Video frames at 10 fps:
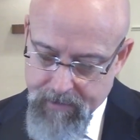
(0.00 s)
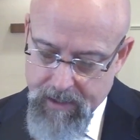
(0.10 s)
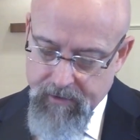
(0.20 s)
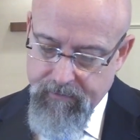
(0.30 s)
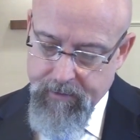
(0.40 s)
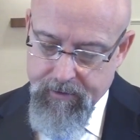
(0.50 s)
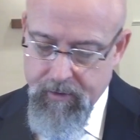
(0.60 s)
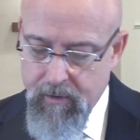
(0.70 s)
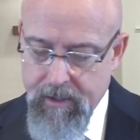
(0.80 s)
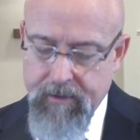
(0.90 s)
and you've
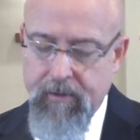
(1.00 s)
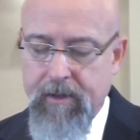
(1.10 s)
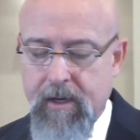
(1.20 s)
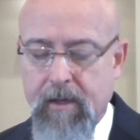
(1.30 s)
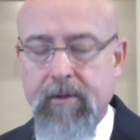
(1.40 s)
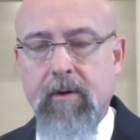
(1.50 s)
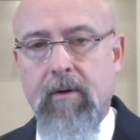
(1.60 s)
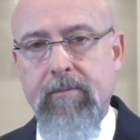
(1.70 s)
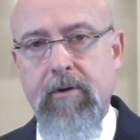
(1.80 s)
matured into a young adult.